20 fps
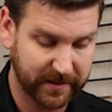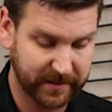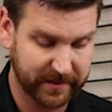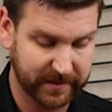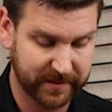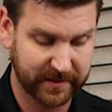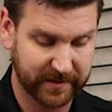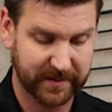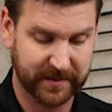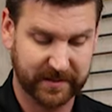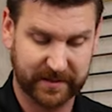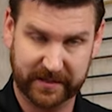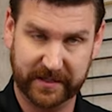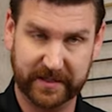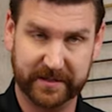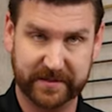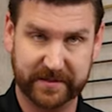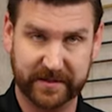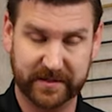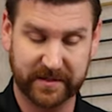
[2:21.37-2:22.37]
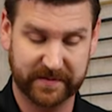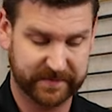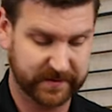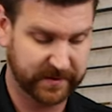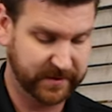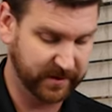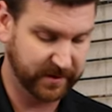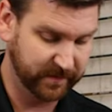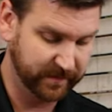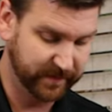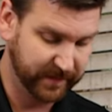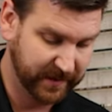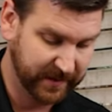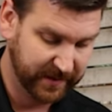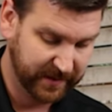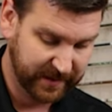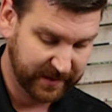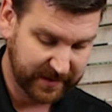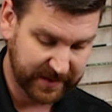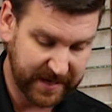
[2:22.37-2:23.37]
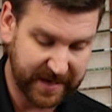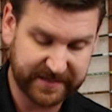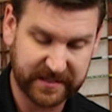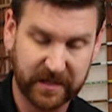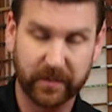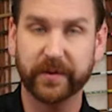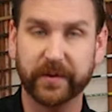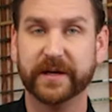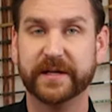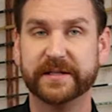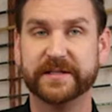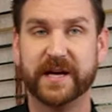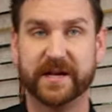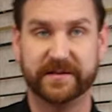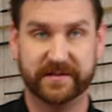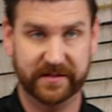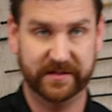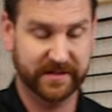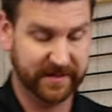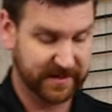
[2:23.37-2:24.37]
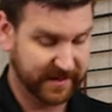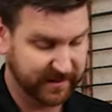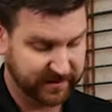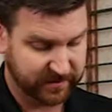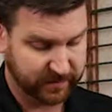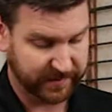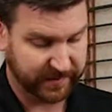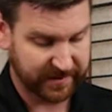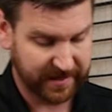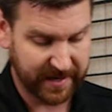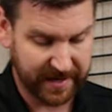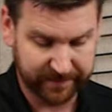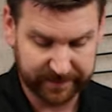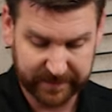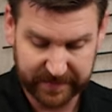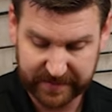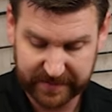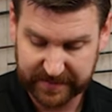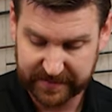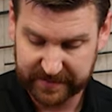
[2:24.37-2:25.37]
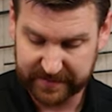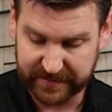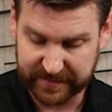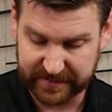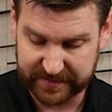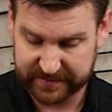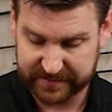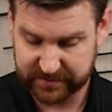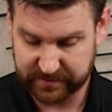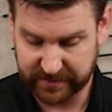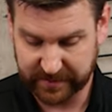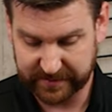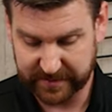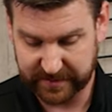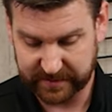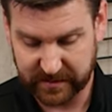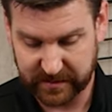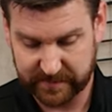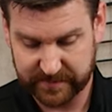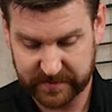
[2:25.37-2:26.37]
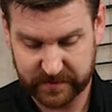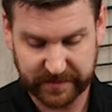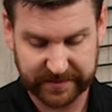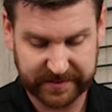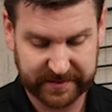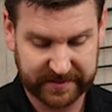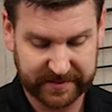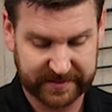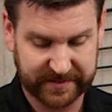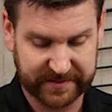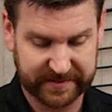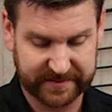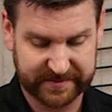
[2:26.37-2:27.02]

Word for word: on it, easy enough to do. And that's how we're going to test it today, is with that. Uh, string that comes with it